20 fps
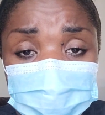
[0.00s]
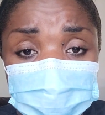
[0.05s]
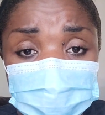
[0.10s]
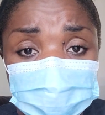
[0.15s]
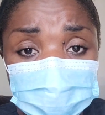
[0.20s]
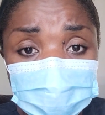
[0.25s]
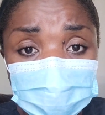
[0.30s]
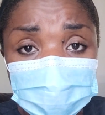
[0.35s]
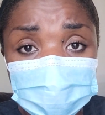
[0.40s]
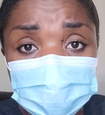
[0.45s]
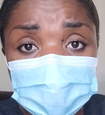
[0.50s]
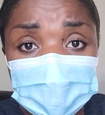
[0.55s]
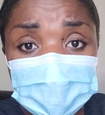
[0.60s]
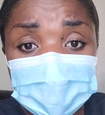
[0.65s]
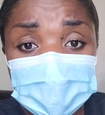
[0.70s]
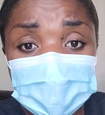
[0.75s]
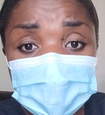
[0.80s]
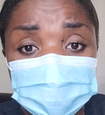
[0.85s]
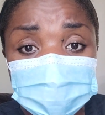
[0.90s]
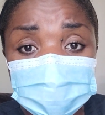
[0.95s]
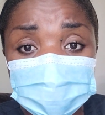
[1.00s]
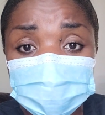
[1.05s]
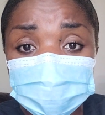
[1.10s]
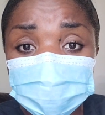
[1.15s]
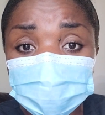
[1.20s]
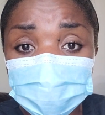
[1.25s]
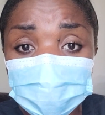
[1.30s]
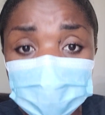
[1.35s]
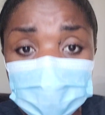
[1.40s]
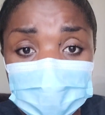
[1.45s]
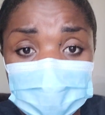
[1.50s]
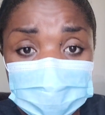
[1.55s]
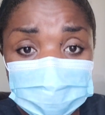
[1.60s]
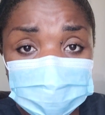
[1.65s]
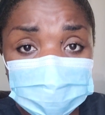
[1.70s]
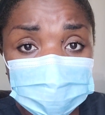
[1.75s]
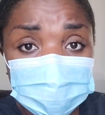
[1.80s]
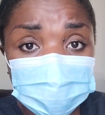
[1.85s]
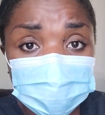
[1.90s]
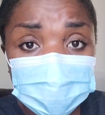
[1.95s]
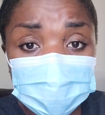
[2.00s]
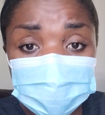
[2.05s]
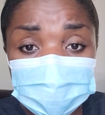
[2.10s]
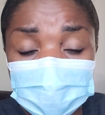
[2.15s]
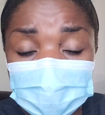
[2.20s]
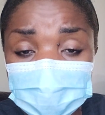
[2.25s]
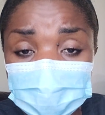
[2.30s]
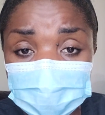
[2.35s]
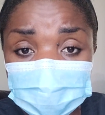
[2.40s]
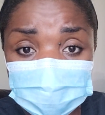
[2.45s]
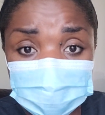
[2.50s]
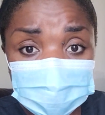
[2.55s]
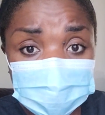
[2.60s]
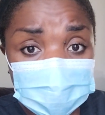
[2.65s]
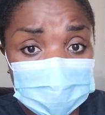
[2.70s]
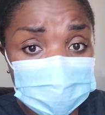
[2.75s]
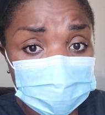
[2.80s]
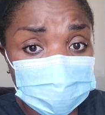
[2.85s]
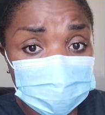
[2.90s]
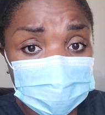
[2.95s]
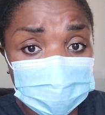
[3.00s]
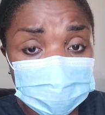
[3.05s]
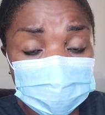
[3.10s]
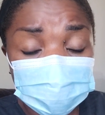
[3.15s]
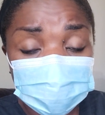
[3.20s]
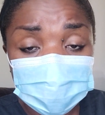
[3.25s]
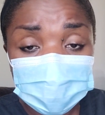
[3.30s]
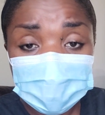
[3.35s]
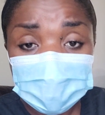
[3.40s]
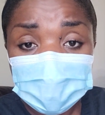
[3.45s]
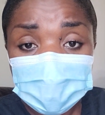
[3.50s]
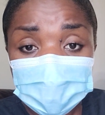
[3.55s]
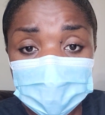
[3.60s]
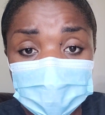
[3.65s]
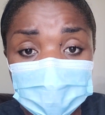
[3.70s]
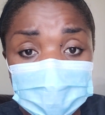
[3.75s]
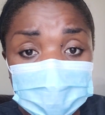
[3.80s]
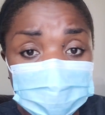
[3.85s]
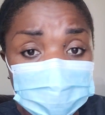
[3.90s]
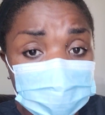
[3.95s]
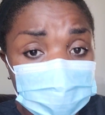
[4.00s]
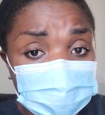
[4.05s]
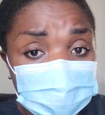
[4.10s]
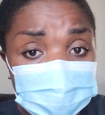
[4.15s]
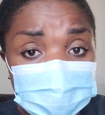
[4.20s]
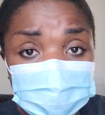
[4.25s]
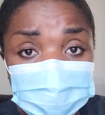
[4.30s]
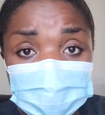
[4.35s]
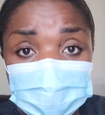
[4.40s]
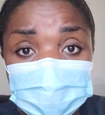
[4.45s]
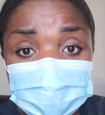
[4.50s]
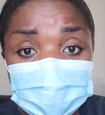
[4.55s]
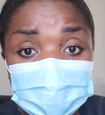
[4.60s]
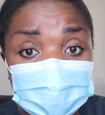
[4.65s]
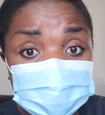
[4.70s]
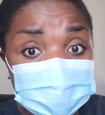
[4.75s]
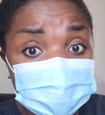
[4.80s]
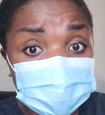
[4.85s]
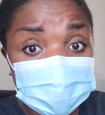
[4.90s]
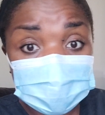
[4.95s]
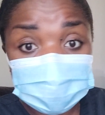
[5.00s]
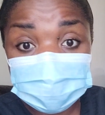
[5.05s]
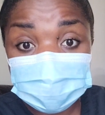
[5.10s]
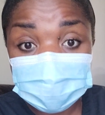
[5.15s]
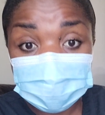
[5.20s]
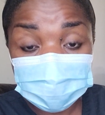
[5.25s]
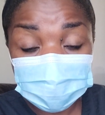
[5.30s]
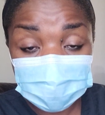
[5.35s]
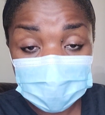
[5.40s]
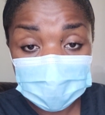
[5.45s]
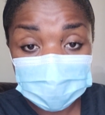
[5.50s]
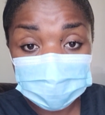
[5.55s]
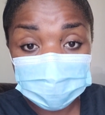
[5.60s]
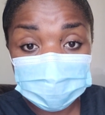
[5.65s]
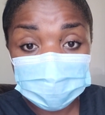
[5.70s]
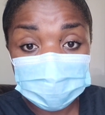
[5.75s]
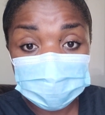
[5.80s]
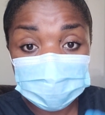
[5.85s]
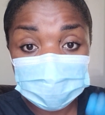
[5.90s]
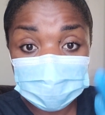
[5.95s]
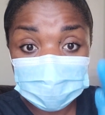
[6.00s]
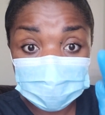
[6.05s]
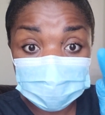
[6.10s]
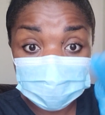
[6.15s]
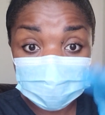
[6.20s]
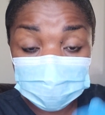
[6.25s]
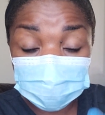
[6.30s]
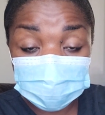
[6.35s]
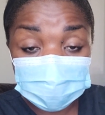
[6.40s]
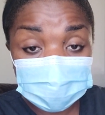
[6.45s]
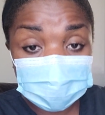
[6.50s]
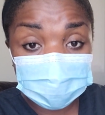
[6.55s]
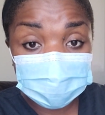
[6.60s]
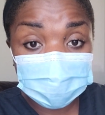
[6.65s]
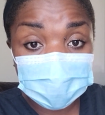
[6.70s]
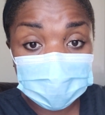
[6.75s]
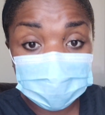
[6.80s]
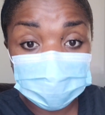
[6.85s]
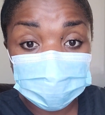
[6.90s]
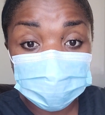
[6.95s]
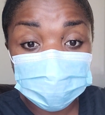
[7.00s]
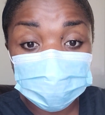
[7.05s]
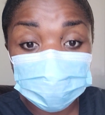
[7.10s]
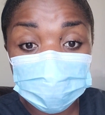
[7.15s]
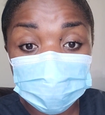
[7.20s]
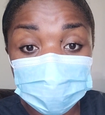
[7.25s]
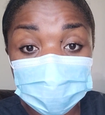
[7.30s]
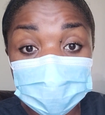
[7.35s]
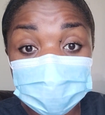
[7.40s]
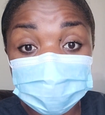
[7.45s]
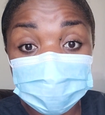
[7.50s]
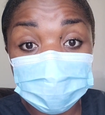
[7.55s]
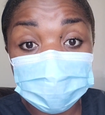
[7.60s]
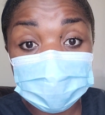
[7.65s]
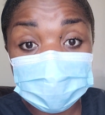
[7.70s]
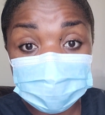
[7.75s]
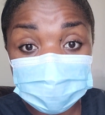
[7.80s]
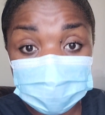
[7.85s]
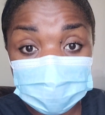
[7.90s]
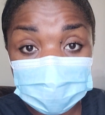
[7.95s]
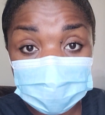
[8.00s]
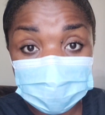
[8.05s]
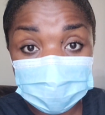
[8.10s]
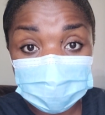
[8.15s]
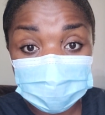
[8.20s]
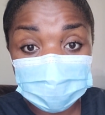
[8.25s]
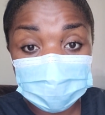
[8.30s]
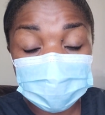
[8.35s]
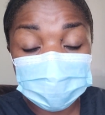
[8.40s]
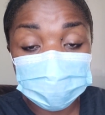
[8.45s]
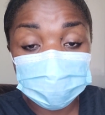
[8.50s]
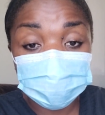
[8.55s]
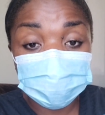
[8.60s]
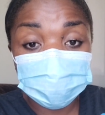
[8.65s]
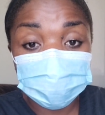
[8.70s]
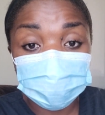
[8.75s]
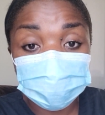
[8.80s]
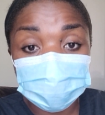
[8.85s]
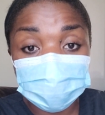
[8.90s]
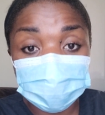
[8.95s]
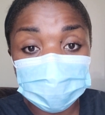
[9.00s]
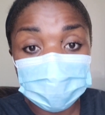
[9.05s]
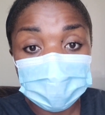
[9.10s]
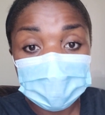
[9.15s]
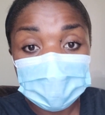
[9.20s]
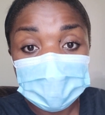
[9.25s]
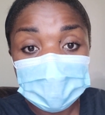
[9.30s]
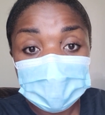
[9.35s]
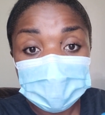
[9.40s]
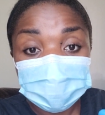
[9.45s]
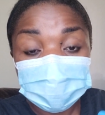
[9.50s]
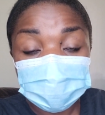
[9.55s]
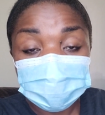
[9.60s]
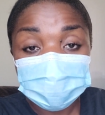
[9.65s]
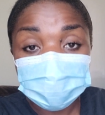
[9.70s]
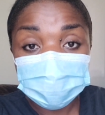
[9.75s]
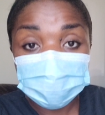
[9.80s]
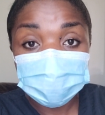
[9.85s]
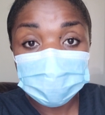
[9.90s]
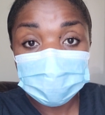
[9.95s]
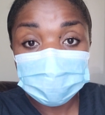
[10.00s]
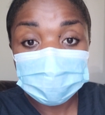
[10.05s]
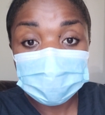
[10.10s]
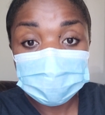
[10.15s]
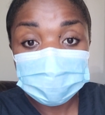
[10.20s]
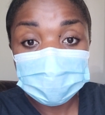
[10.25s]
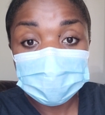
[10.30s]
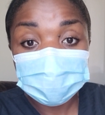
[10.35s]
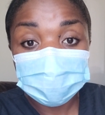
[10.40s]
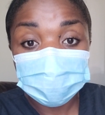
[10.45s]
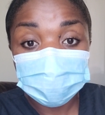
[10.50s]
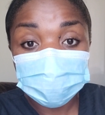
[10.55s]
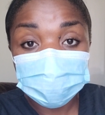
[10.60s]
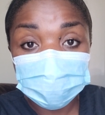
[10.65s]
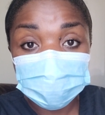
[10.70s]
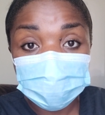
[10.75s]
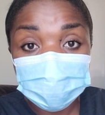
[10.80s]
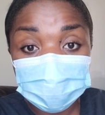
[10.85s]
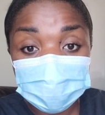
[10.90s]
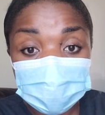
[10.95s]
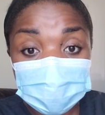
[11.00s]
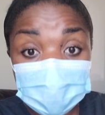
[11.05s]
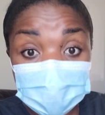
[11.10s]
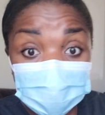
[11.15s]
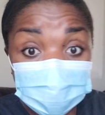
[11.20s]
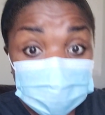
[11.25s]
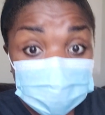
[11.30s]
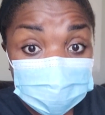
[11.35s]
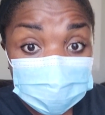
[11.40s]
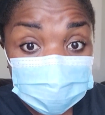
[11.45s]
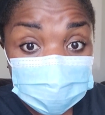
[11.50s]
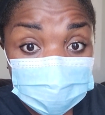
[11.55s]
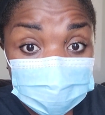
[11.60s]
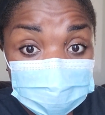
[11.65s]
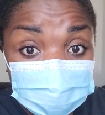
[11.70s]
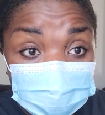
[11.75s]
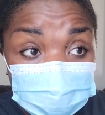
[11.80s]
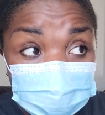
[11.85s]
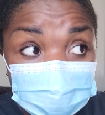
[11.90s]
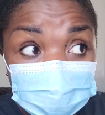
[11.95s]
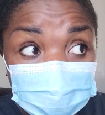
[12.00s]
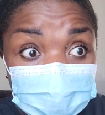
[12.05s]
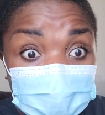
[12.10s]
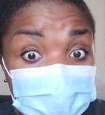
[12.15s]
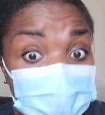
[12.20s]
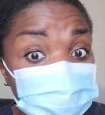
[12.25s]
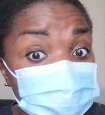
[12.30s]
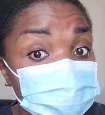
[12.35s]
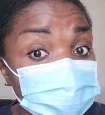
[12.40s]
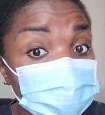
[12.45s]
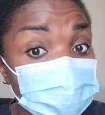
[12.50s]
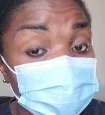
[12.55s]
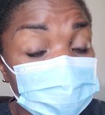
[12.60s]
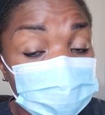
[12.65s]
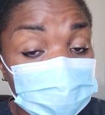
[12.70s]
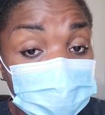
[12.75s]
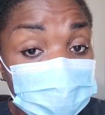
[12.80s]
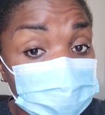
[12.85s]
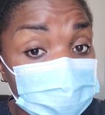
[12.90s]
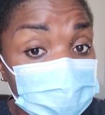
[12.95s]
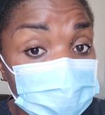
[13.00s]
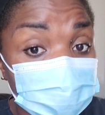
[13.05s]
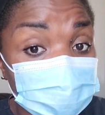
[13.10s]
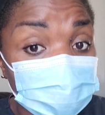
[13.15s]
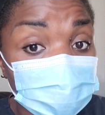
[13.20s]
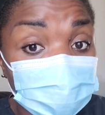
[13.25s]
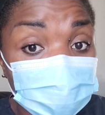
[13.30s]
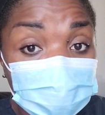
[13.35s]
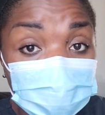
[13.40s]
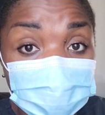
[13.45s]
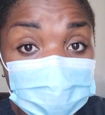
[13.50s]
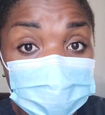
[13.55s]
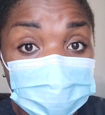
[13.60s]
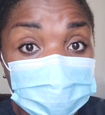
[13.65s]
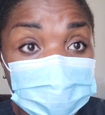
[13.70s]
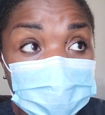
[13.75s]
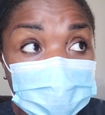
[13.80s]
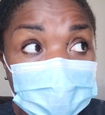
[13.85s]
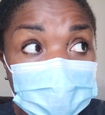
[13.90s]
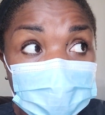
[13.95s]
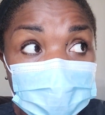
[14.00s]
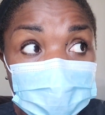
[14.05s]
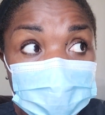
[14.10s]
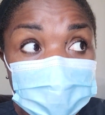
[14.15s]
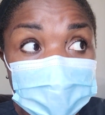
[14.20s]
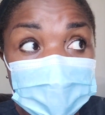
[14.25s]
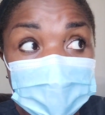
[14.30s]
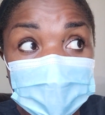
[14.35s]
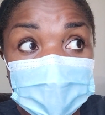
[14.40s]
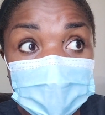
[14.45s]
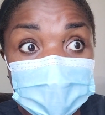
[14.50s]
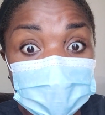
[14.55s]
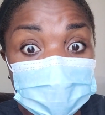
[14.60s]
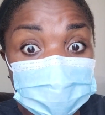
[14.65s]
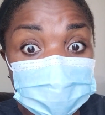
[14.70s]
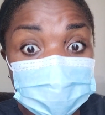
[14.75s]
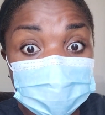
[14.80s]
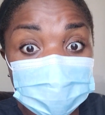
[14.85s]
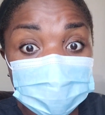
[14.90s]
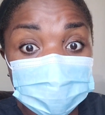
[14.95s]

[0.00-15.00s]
So before I even pre-medicate the patient, whatever it may be, I take a set of vitals, get a full set of vitals so you have a baseline, right? So you know, this is where my patient started out. Okay, so if you have to give a report, you're like, hey doc,